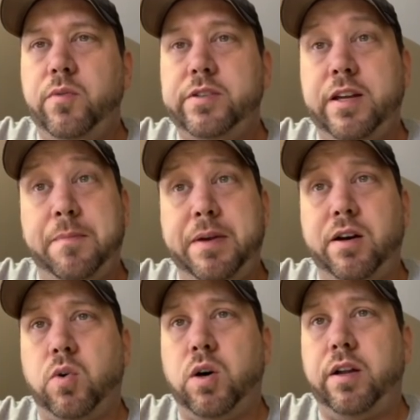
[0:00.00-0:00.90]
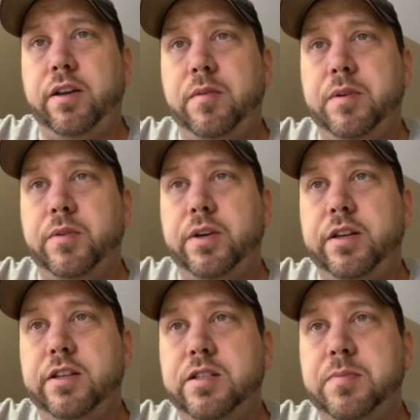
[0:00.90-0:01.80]
I wish they had better quality, but what
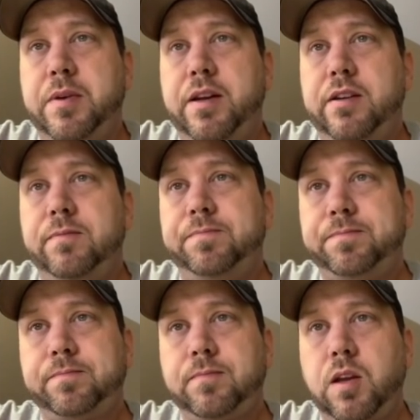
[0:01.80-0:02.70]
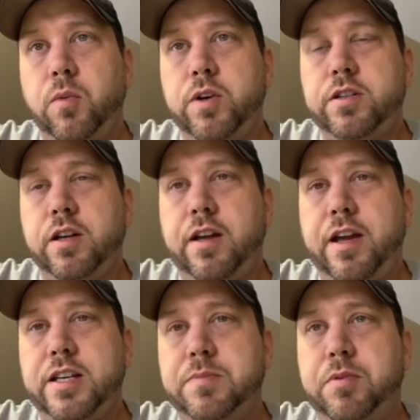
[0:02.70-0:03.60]
can you expect? I wish uh,
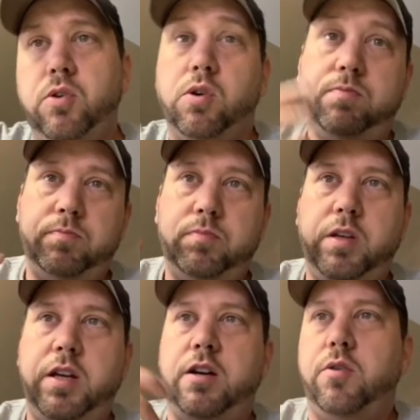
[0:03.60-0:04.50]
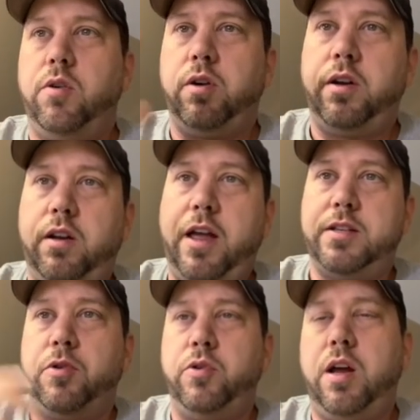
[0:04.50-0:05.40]
Hasbro or Kenner,
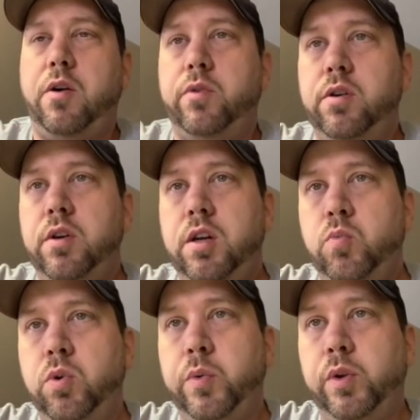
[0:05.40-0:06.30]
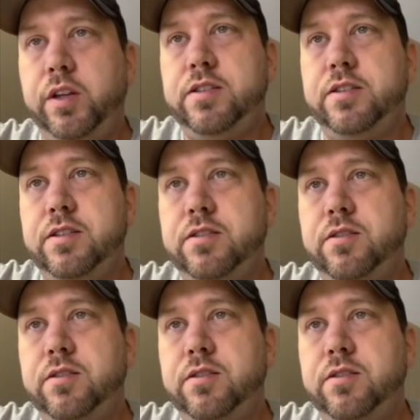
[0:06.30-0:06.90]
Hasbro now would re-release these.